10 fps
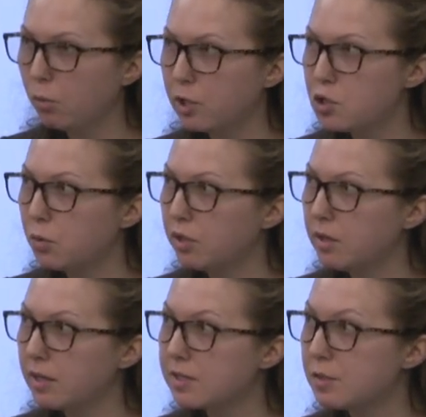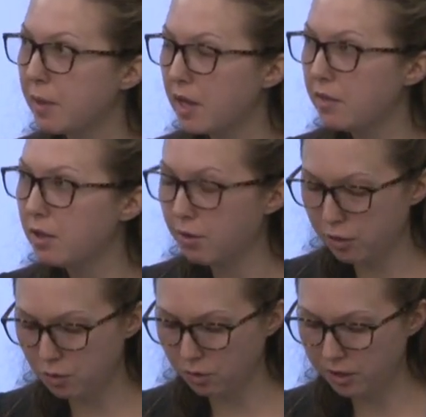which would expand the
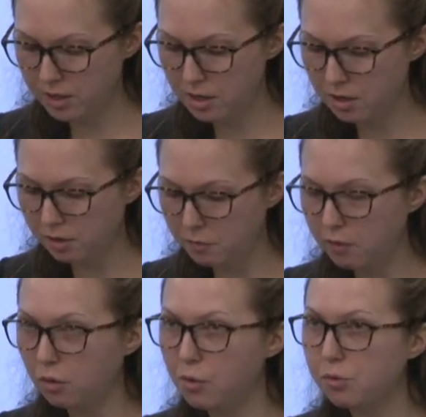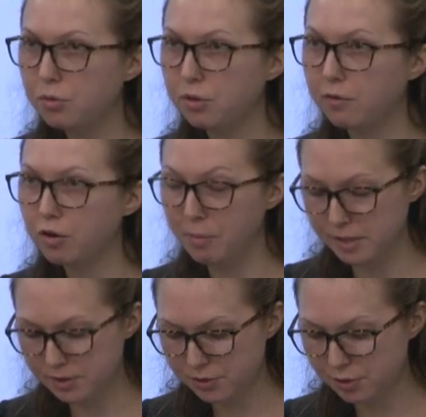authority of local
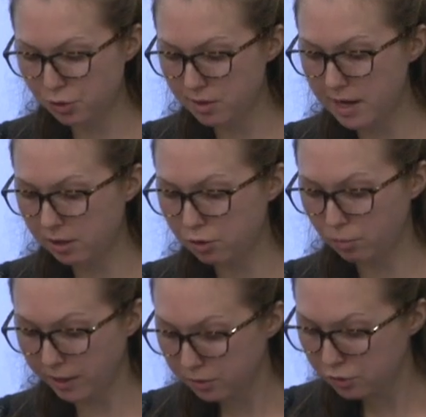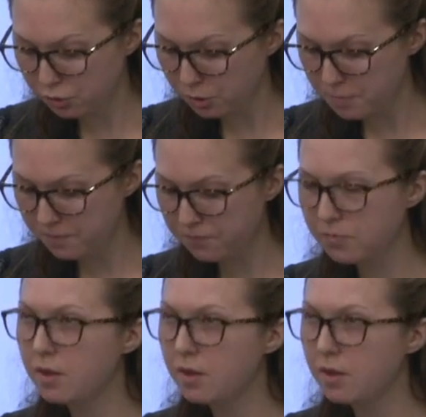governments to enact rent control.